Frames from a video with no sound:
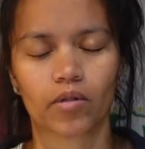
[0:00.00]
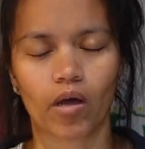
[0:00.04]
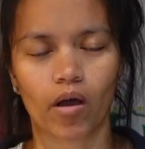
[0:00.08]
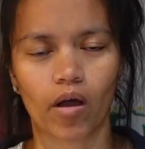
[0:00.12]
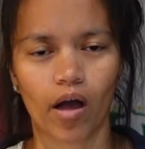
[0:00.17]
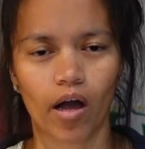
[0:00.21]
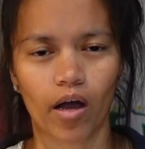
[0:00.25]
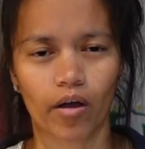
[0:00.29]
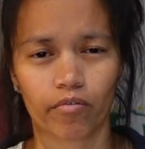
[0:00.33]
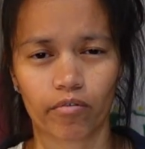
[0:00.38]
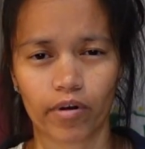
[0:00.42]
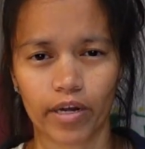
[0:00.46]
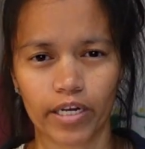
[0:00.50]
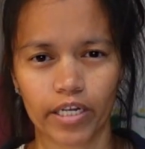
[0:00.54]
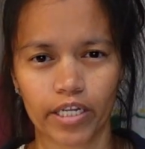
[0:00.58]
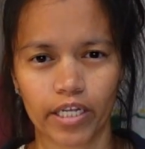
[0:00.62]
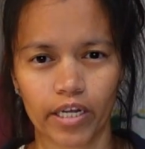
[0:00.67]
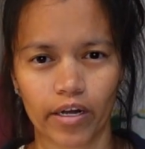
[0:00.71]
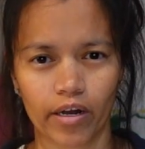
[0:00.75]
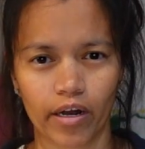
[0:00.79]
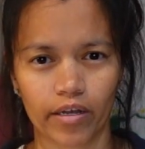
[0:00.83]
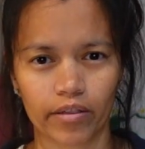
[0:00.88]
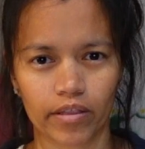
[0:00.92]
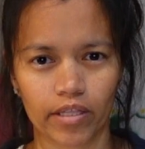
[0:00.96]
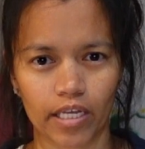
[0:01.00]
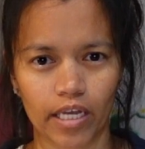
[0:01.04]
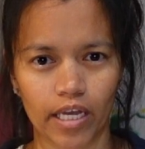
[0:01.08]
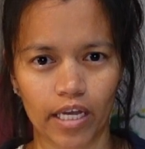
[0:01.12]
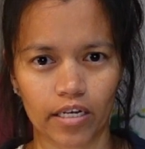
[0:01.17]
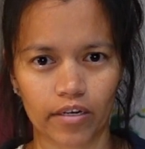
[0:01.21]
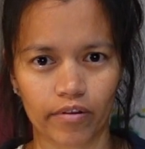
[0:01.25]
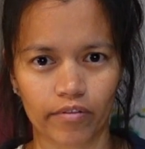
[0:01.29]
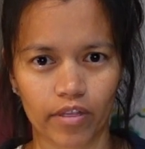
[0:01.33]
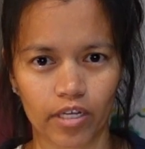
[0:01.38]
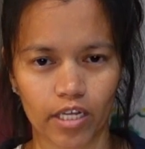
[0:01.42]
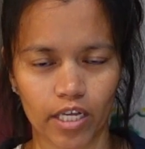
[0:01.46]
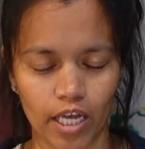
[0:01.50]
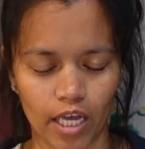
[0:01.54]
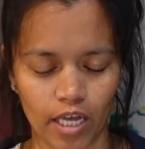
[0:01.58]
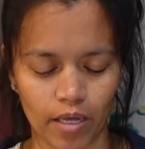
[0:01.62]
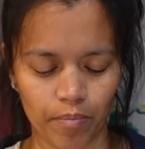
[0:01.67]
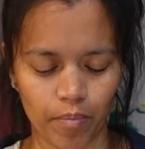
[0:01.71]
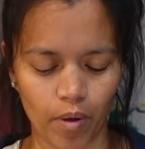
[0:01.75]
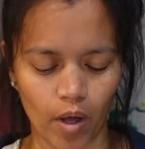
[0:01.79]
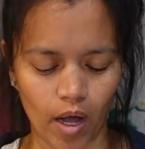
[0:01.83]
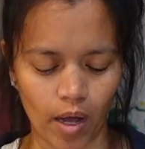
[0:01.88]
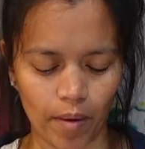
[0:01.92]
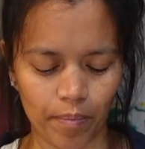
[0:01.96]
right here at the end of the cake
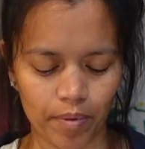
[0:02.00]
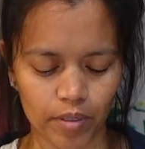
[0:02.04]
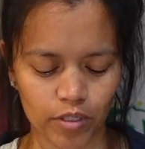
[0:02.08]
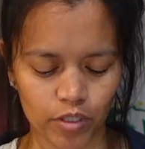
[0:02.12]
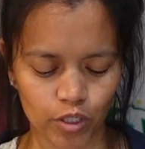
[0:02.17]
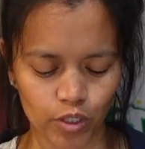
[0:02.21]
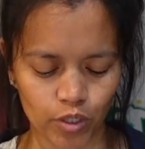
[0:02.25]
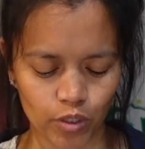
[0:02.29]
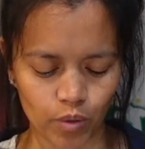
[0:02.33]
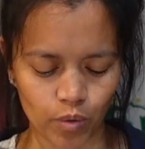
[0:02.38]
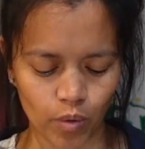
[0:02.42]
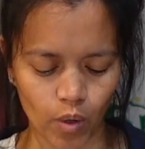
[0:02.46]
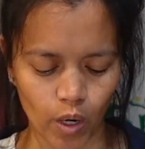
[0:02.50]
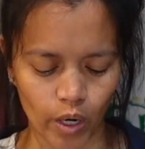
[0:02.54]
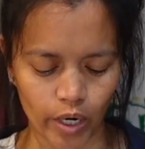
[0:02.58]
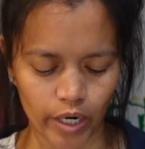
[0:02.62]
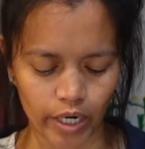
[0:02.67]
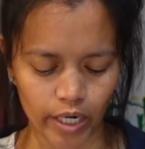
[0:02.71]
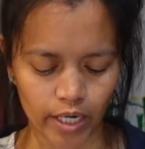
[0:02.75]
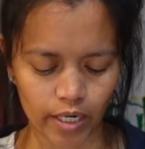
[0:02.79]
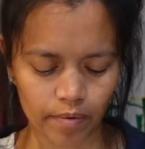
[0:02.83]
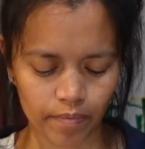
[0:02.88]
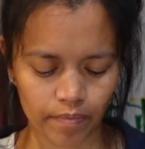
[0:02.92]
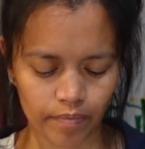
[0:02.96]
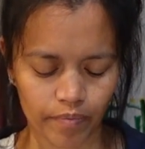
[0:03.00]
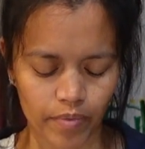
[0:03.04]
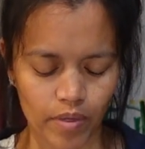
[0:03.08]
pop to harden.